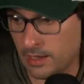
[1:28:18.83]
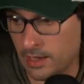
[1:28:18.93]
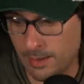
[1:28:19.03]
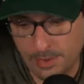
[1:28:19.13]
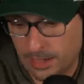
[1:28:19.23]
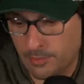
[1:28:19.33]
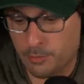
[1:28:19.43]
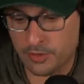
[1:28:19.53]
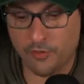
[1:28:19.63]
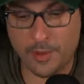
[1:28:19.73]
I pick up the
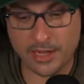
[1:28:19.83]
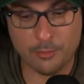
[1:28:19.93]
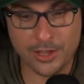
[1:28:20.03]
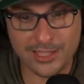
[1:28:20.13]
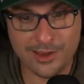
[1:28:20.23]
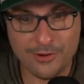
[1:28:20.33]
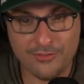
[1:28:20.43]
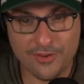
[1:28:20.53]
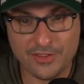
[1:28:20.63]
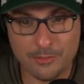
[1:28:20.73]
book from Amanda Blades. I
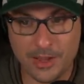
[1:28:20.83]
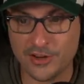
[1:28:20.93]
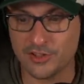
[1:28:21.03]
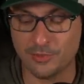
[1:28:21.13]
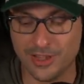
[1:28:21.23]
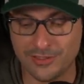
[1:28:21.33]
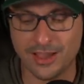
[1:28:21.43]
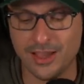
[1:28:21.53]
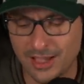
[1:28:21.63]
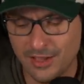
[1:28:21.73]
read 15 pages. I'm like,
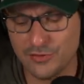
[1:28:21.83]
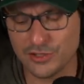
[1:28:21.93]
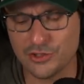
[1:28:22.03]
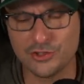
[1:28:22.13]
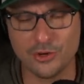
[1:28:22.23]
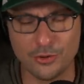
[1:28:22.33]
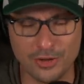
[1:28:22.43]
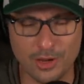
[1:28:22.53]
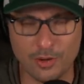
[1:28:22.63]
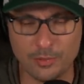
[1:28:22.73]
this is so
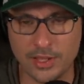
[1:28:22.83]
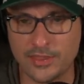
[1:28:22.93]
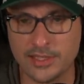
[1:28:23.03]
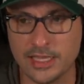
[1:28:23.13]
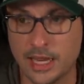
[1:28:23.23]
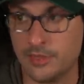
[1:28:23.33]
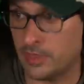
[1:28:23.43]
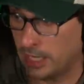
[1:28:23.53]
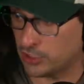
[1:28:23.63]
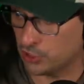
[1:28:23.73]
good. I want to play this. And I,
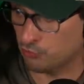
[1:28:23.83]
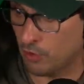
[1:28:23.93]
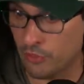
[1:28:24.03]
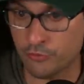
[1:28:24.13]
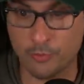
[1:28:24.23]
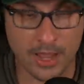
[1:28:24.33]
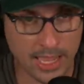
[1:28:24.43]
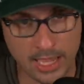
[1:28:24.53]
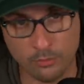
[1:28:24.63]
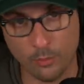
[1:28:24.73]
then I just run through my
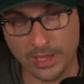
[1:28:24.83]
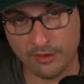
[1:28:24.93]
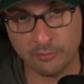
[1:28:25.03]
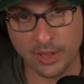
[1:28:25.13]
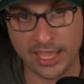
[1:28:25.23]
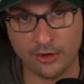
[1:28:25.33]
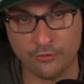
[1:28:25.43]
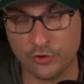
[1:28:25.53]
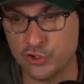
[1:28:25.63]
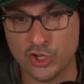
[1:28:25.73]
head what we have planned
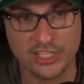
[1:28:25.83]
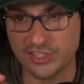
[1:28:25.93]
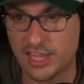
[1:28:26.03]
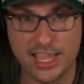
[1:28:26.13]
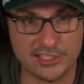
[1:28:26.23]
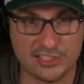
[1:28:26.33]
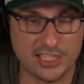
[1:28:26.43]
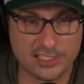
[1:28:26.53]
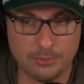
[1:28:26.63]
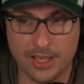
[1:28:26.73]
for just the next
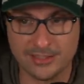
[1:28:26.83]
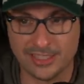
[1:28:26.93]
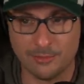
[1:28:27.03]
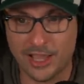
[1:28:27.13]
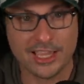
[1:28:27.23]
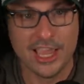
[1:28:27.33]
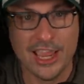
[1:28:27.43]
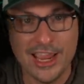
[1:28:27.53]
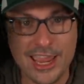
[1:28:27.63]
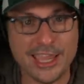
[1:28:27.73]
six months. And I'm like,
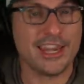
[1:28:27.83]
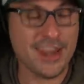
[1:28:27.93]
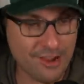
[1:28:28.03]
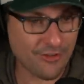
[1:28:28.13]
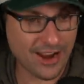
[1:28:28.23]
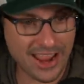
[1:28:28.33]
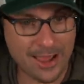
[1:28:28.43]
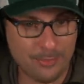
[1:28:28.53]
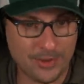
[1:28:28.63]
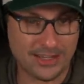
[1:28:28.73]
it can never
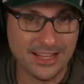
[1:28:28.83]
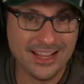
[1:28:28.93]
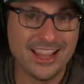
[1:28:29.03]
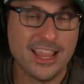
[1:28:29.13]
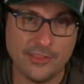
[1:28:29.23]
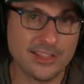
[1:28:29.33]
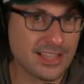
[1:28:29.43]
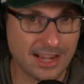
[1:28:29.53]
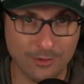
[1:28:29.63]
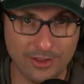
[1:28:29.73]
happen. And that's
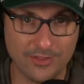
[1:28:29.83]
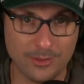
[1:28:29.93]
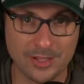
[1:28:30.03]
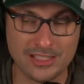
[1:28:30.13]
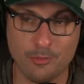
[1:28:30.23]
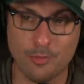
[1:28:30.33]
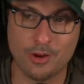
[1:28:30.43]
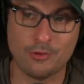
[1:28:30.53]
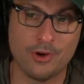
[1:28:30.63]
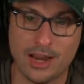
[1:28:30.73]
kind of what I feel about
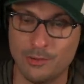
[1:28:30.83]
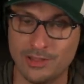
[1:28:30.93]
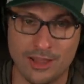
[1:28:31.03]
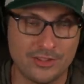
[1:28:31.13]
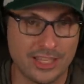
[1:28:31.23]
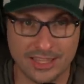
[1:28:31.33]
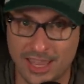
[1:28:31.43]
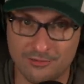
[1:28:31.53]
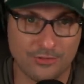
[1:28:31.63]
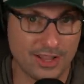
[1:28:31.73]
Cyberpunk Red. I would love to get
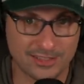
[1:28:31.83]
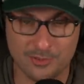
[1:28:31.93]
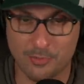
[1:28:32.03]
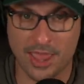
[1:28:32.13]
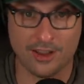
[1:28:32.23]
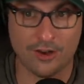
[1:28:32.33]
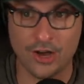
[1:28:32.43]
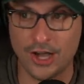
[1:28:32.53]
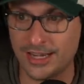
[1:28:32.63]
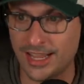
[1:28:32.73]
Caden Francis back
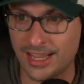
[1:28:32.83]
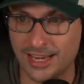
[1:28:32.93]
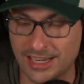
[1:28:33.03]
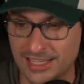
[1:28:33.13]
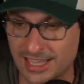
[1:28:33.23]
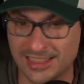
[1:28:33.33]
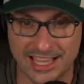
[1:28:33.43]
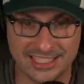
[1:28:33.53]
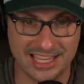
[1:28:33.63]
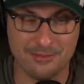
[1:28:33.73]
on and, and get
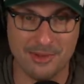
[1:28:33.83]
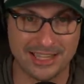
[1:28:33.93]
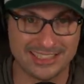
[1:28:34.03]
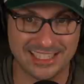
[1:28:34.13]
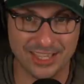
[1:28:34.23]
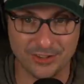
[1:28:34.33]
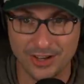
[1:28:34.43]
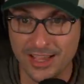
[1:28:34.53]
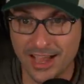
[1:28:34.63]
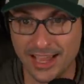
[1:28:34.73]
that team back together.
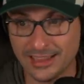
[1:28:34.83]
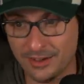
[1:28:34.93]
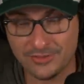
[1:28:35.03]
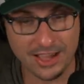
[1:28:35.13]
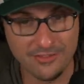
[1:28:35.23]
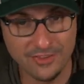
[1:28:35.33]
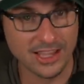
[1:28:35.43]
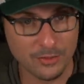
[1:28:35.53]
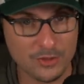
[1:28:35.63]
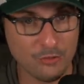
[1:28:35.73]
I left, I feel
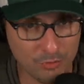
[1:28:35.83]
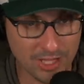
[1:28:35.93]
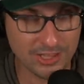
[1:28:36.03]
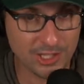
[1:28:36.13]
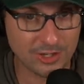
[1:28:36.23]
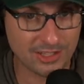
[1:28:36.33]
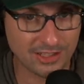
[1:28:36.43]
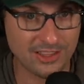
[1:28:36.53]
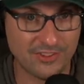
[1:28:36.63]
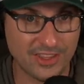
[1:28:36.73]
like it was a really good
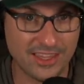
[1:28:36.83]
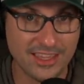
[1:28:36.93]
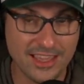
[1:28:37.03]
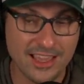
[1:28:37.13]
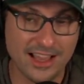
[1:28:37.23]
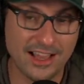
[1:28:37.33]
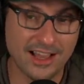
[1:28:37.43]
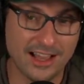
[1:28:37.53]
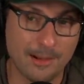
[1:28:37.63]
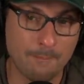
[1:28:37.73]
Cliffy.
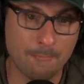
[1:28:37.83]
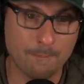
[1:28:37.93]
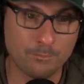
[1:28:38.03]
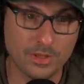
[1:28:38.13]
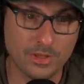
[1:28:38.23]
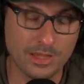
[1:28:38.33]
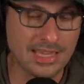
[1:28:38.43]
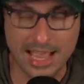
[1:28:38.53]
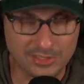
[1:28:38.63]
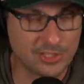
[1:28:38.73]
Um,
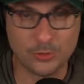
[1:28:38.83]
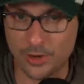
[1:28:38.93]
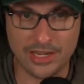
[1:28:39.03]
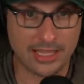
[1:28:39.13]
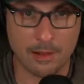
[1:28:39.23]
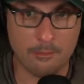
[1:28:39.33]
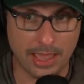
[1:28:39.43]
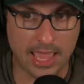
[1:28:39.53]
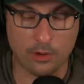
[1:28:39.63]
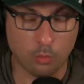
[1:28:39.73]
yes, it's going to come
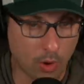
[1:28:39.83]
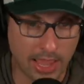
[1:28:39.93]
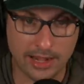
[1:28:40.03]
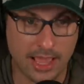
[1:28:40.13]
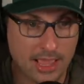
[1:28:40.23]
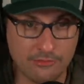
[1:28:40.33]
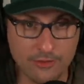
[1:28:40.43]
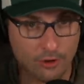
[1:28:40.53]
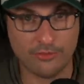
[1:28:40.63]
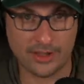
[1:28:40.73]
back. When? I have
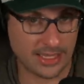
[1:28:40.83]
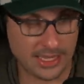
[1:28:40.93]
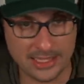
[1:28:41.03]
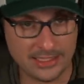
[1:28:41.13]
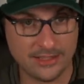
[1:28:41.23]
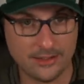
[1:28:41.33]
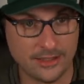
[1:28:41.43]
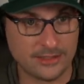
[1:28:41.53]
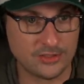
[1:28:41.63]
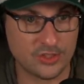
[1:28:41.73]
no fucking idea.
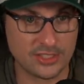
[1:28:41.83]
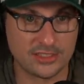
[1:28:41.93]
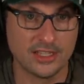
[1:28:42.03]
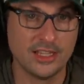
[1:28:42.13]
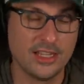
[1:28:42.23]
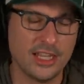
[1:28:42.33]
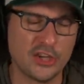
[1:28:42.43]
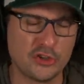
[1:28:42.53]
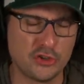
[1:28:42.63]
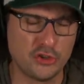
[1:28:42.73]
It's just
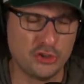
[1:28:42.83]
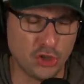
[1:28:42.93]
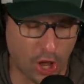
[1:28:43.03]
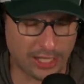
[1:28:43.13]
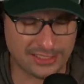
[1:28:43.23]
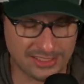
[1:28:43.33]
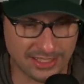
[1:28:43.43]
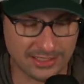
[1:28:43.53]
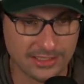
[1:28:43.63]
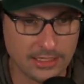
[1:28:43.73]

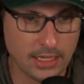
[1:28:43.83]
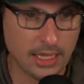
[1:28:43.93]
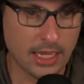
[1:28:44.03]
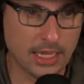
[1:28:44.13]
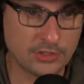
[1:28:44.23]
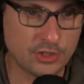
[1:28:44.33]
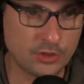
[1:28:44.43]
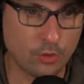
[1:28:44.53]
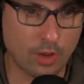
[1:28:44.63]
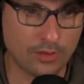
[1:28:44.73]
exhausting uh, to
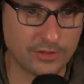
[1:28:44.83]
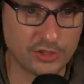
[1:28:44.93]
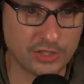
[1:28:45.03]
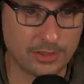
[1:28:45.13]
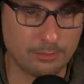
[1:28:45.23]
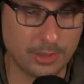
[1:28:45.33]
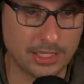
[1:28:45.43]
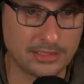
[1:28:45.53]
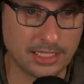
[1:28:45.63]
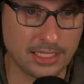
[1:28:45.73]
do all this shit.
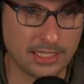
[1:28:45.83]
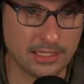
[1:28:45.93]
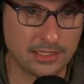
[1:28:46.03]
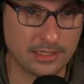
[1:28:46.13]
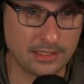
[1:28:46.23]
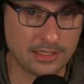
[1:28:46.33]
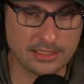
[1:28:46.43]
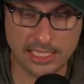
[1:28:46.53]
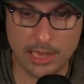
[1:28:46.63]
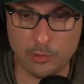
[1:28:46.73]
But uh, it's
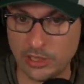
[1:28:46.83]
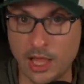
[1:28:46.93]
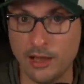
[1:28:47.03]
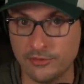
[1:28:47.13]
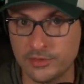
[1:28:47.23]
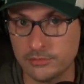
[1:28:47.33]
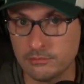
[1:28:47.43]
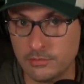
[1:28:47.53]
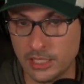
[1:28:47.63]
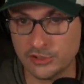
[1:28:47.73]
a game we loved.
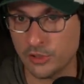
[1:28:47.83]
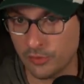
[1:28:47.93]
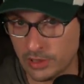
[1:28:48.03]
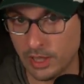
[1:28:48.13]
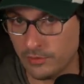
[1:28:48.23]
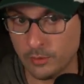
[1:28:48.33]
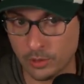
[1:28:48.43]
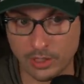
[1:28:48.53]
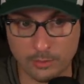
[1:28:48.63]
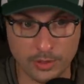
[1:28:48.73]
And so if we love it,
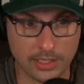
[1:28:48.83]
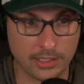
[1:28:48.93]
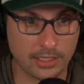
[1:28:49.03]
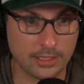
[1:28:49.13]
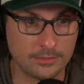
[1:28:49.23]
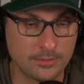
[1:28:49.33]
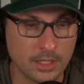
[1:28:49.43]
we're going to play it again.